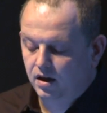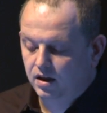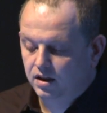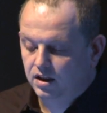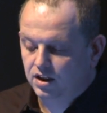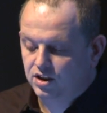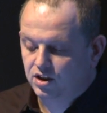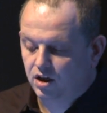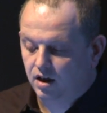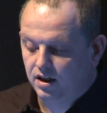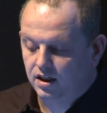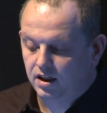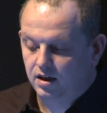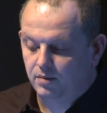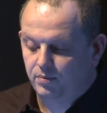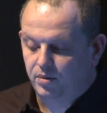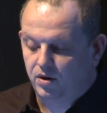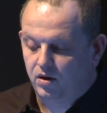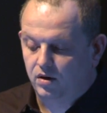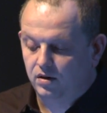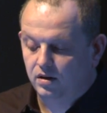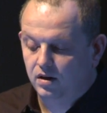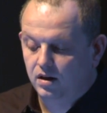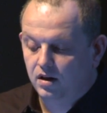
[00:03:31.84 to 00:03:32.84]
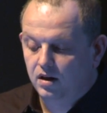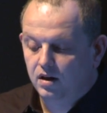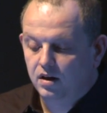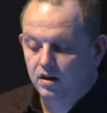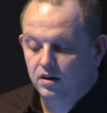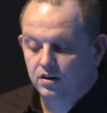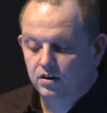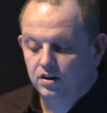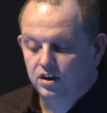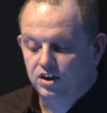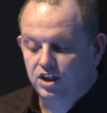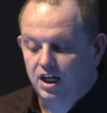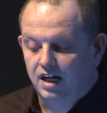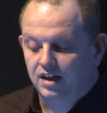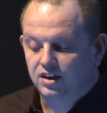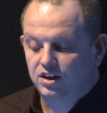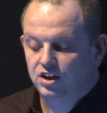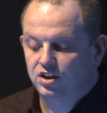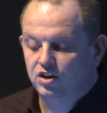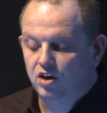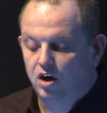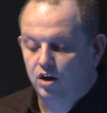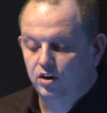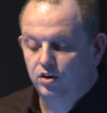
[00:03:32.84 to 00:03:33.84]
decided upon, the
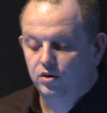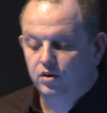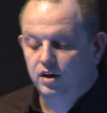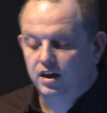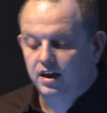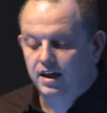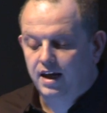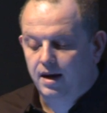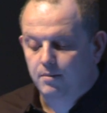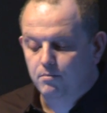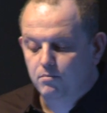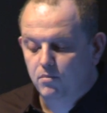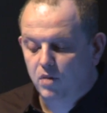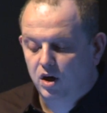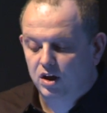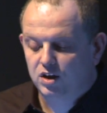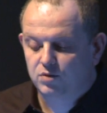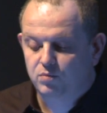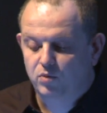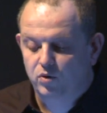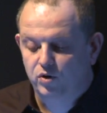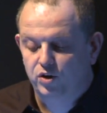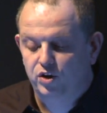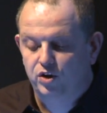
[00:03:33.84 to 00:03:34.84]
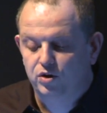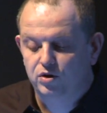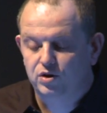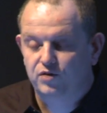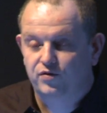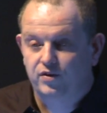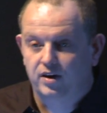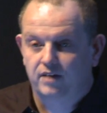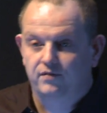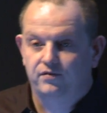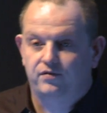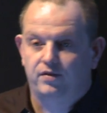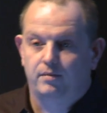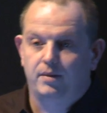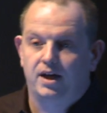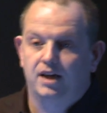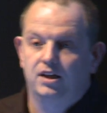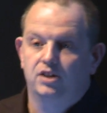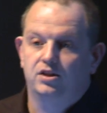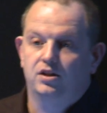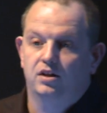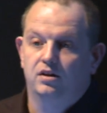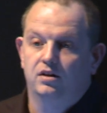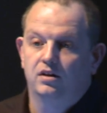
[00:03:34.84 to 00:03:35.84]
chances are you're going to get much more useful
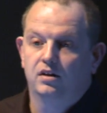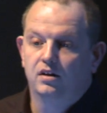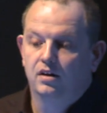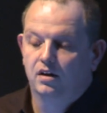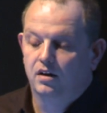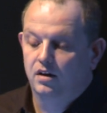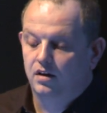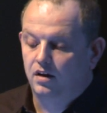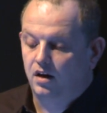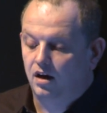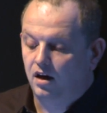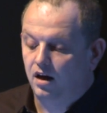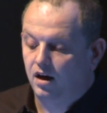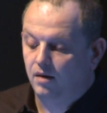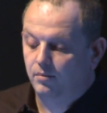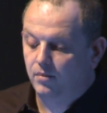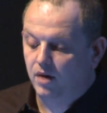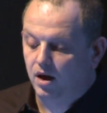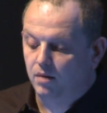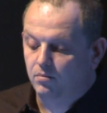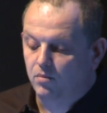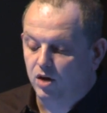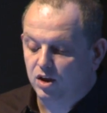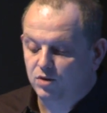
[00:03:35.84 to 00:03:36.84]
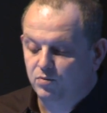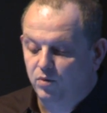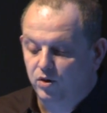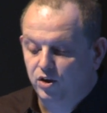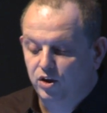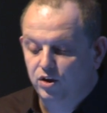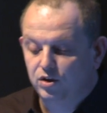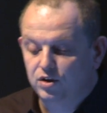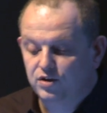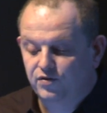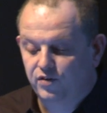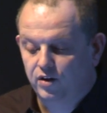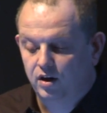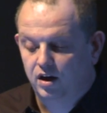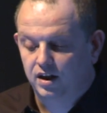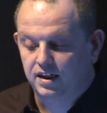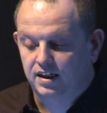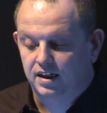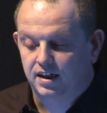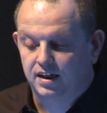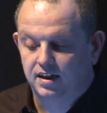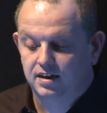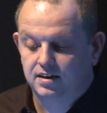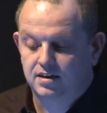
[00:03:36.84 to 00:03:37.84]
information and much more useful
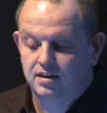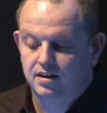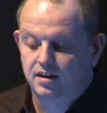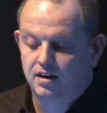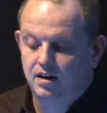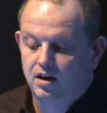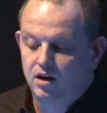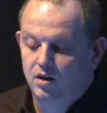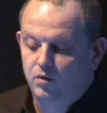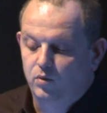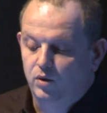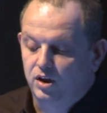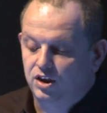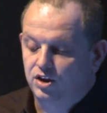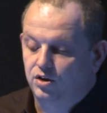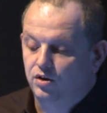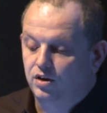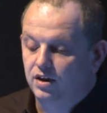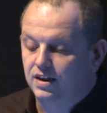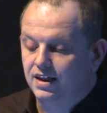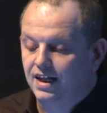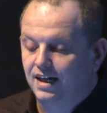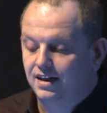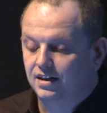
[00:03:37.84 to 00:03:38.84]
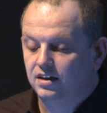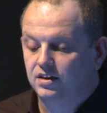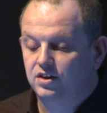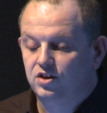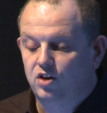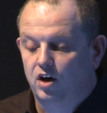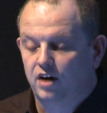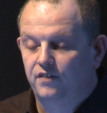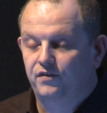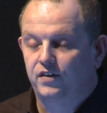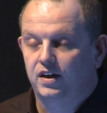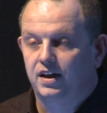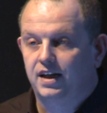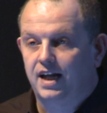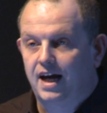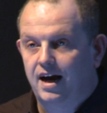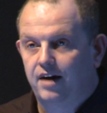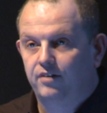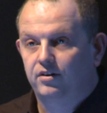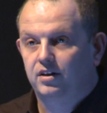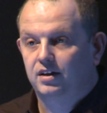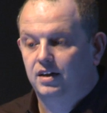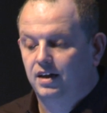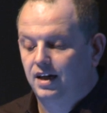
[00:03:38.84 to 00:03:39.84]
ideas, which you can then siphon
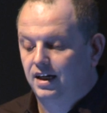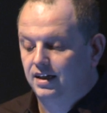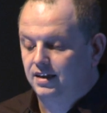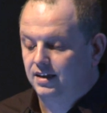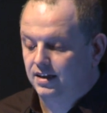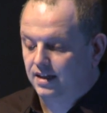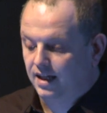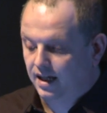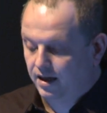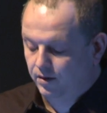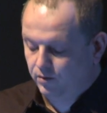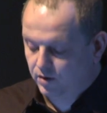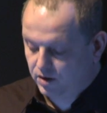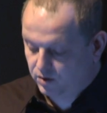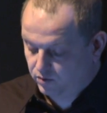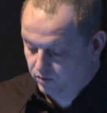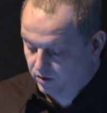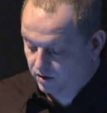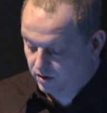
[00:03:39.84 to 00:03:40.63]
down at a later date, which